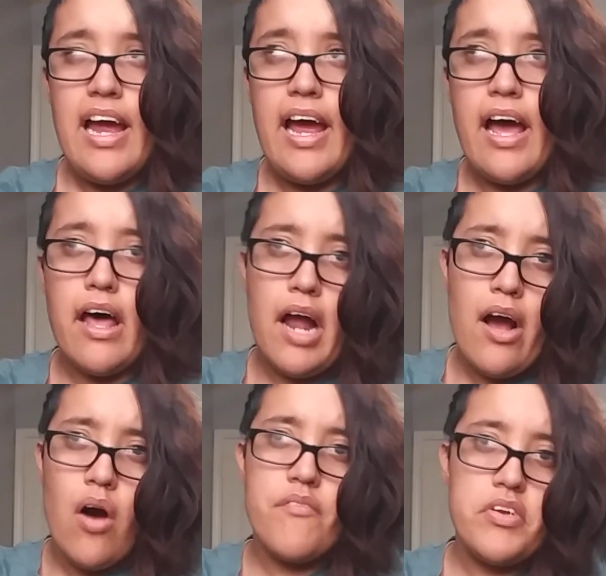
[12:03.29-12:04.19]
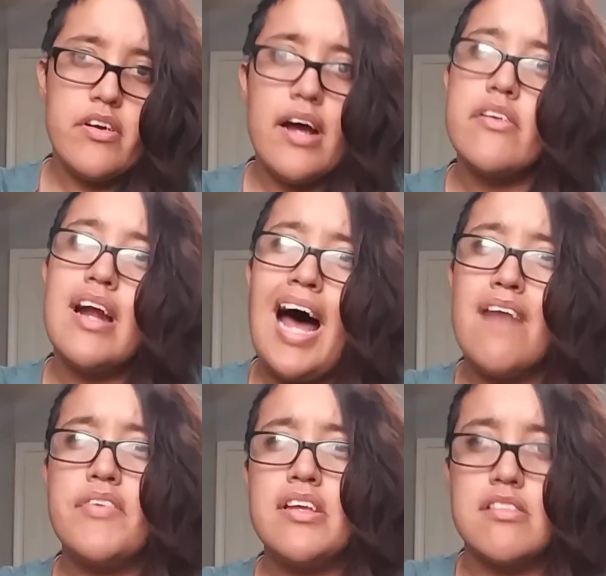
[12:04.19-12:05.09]
and I hope you guys are
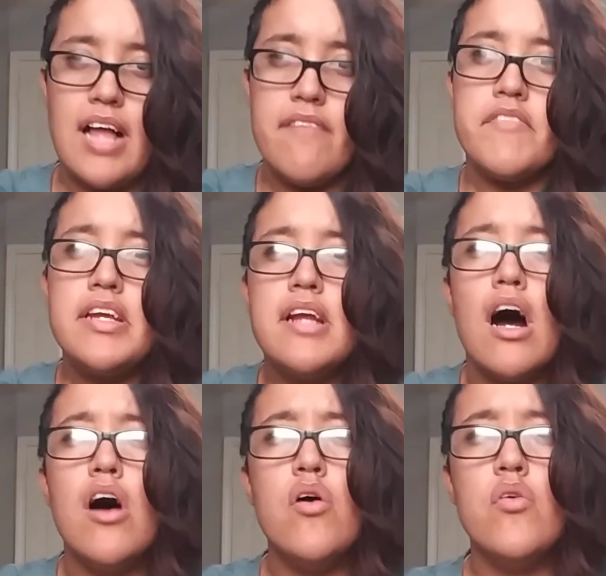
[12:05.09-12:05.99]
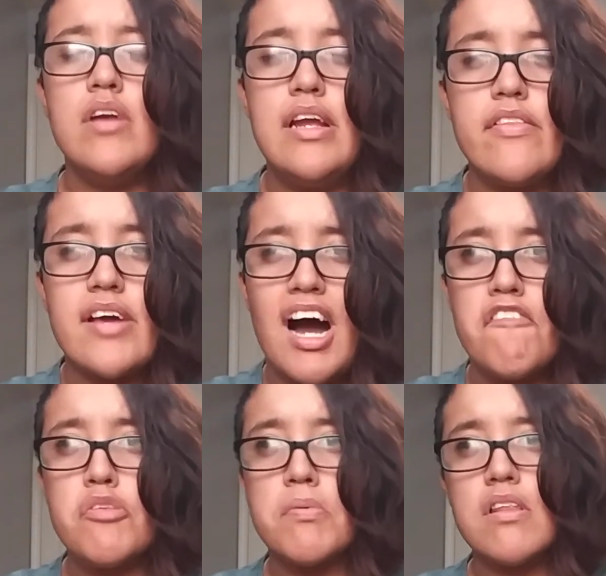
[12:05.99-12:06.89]
happy. Let me know in the
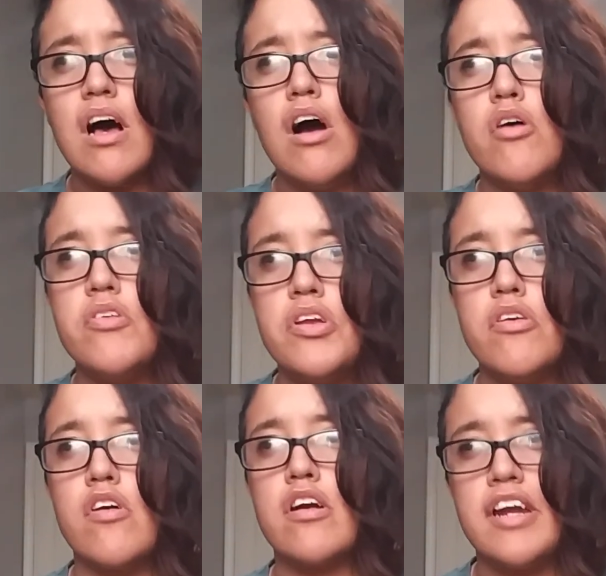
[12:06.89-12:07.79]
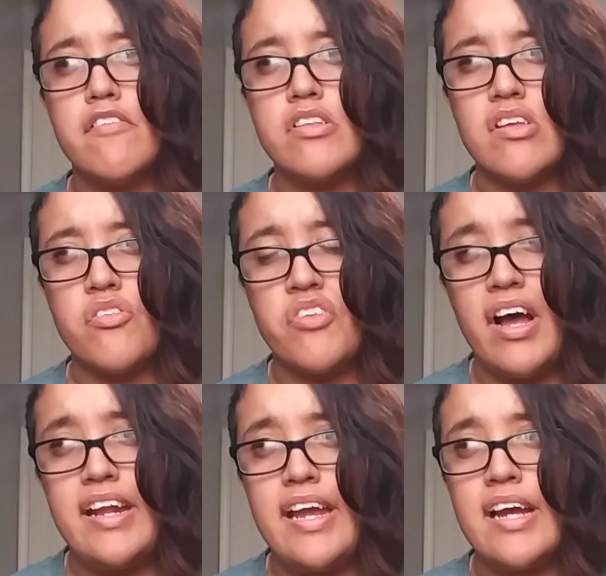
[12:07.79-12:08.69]
comments below. Do you agree with this
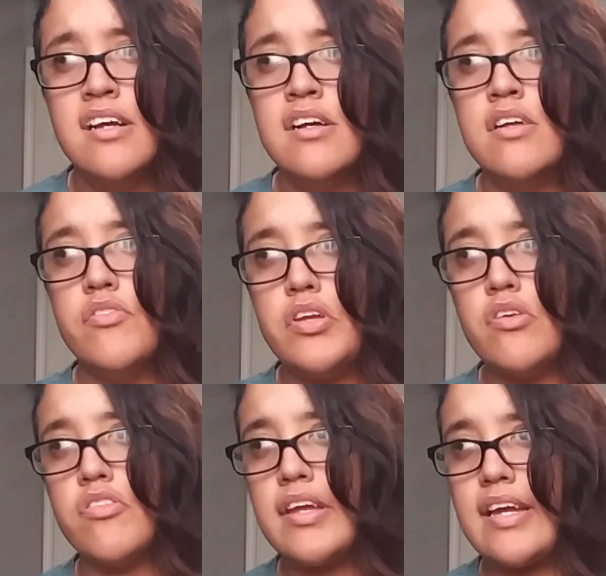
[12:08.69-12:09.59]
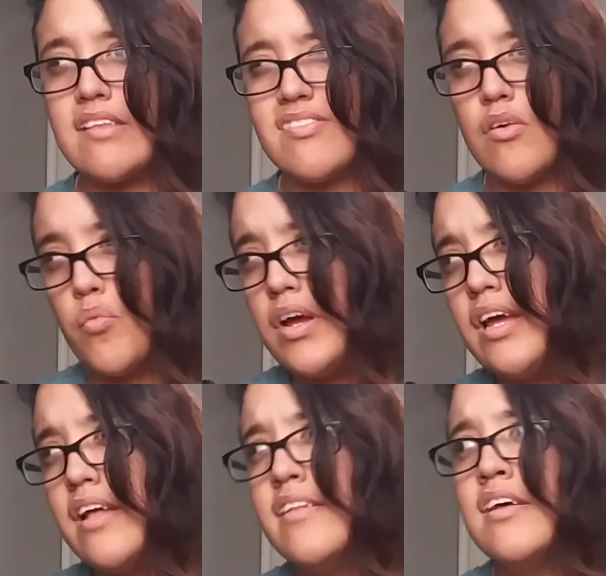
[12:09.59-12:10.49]
signing? Do you think it's a
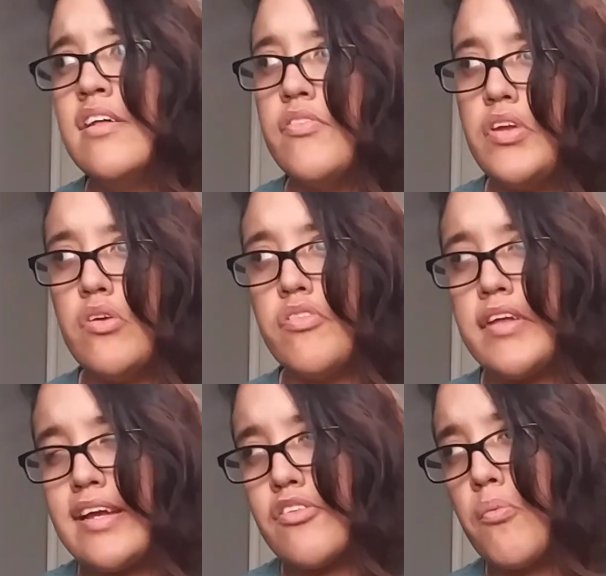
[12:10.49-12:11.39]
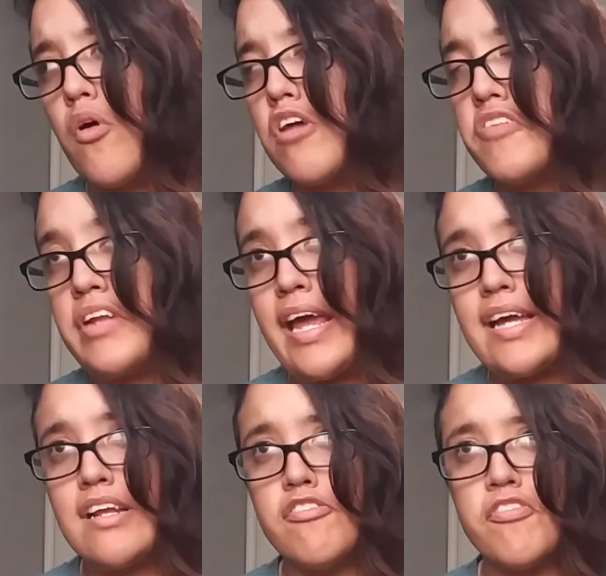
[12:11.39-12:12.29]
win? Do you think it's more of a
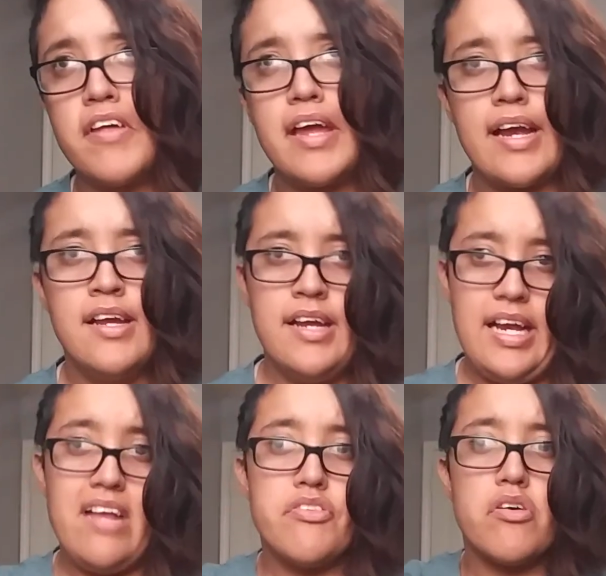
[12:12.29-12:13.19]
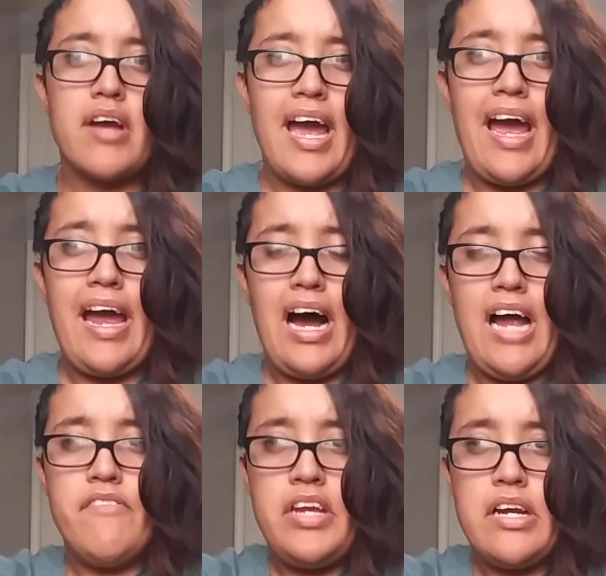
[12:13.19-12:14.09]
negative thing? It's okay.
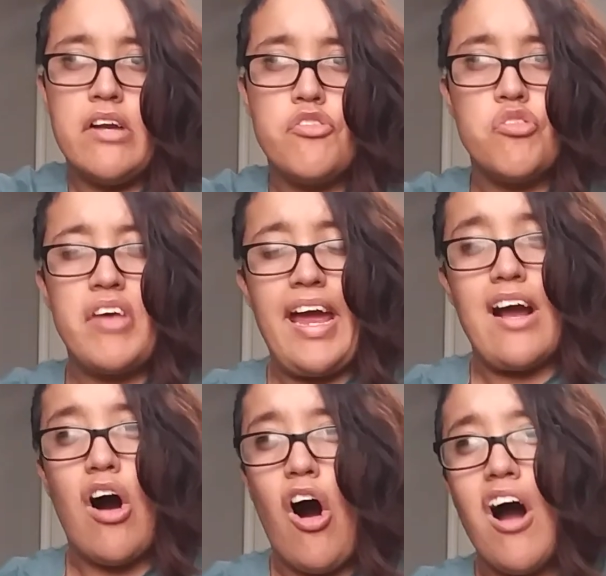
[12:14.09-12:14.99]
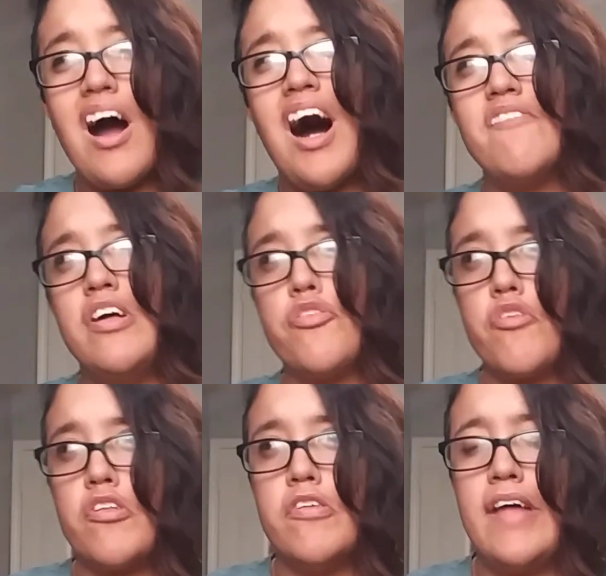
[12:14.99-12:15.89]
I'm here to take all comments,
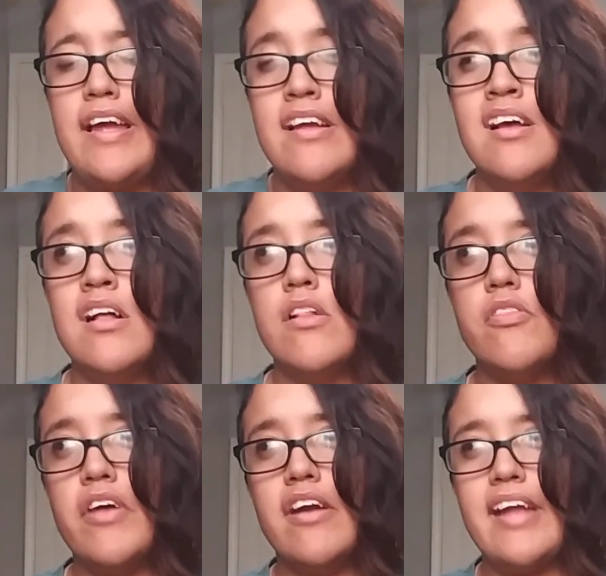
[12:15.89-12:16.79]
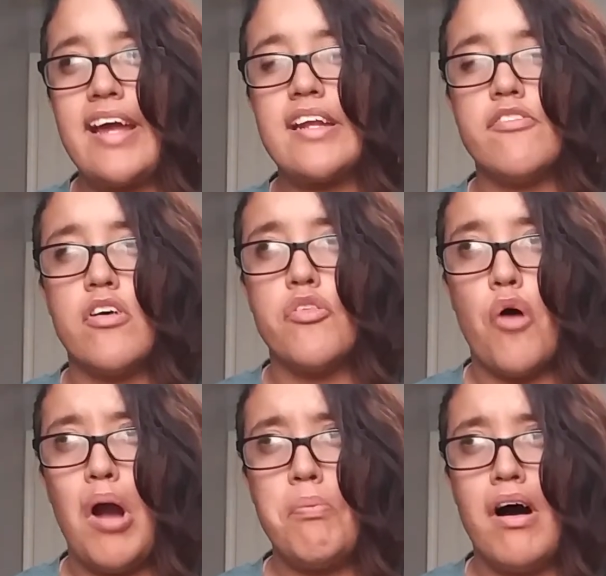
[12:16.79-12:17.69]
whether they're negative ones
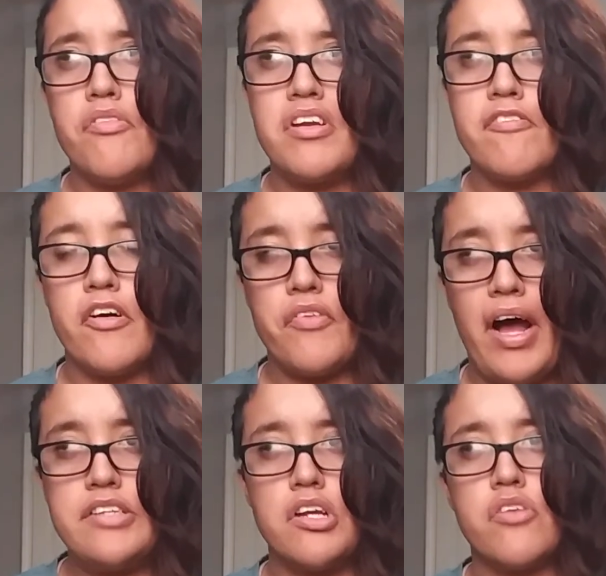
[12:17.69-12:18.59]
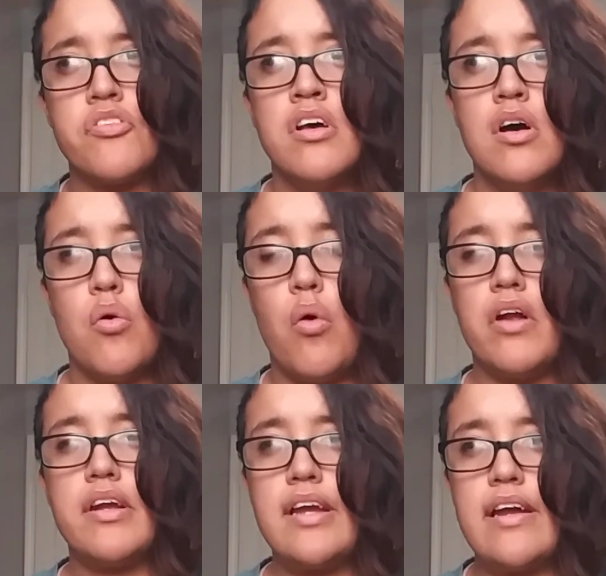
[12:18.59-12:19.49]
or positive ones. I just
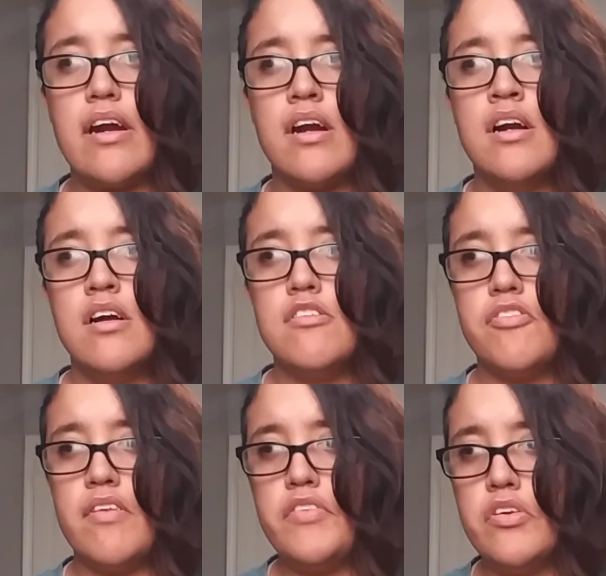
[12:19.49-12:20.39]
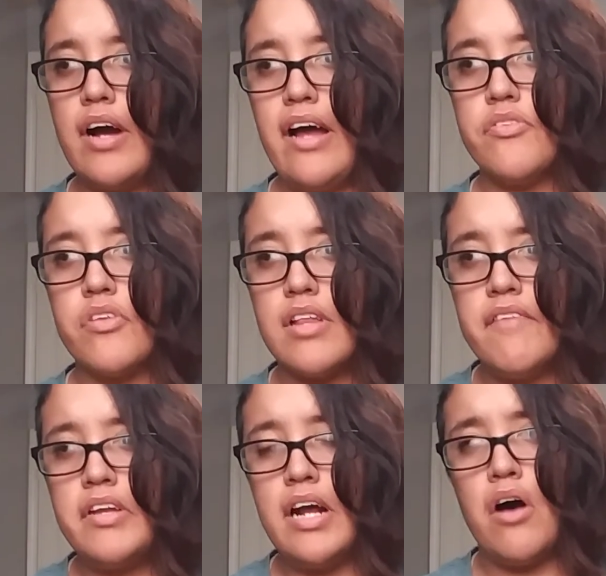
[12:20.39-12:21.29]
want to hear from you guys. So let
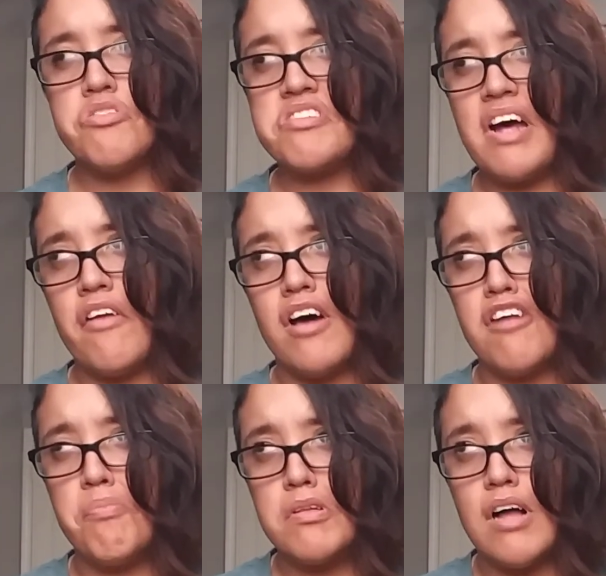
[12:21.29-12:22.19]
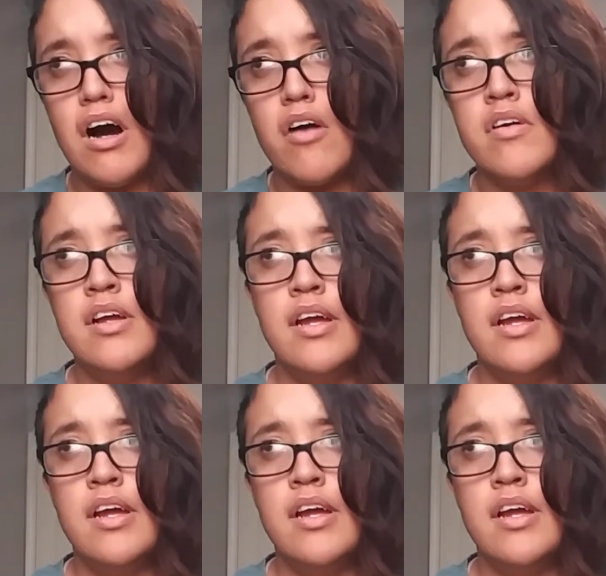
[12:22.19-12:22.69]
me know, sound off below.